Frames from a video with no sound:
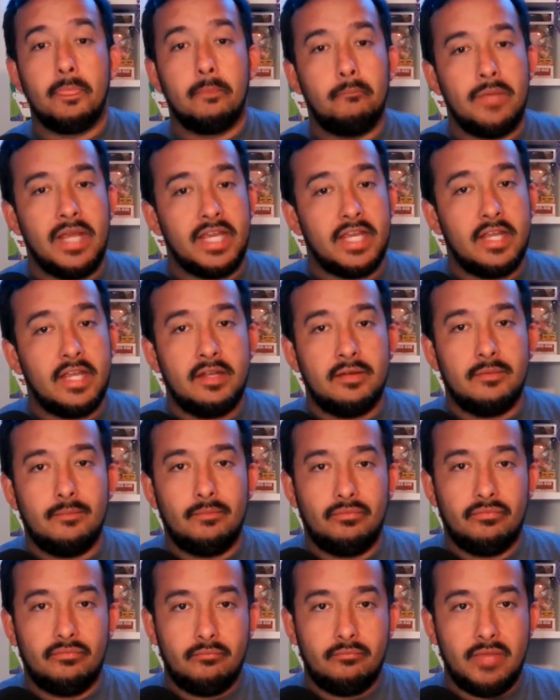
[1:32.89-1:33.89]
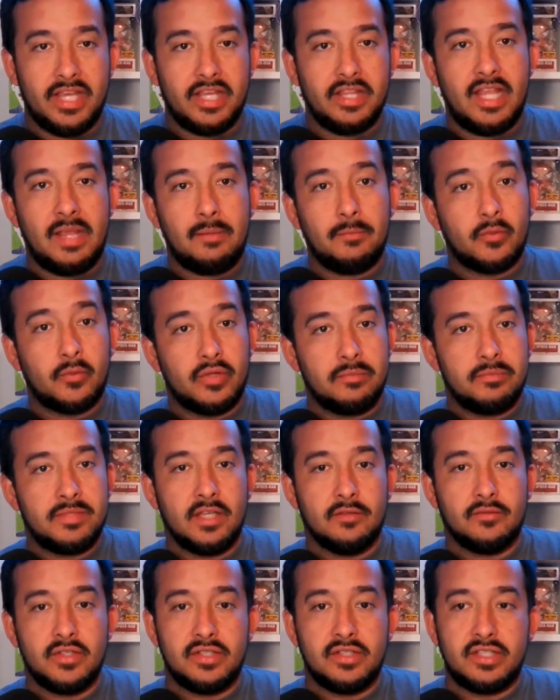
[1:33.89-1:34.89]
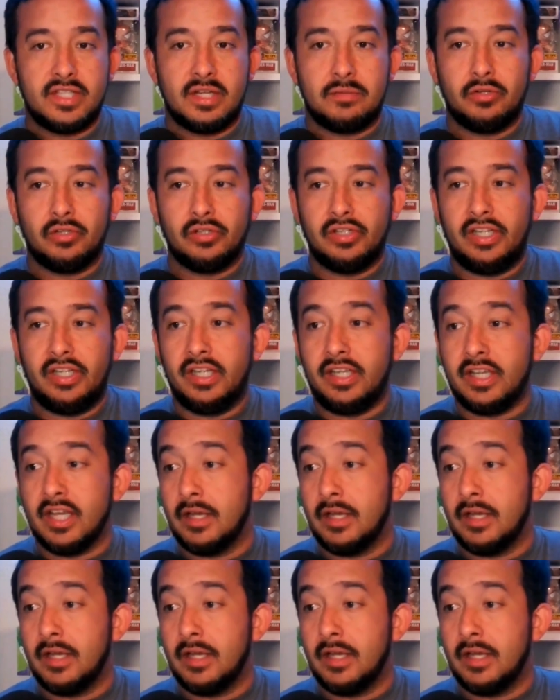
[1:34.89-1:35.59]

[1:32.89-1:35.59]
making names for themselves in Summer League.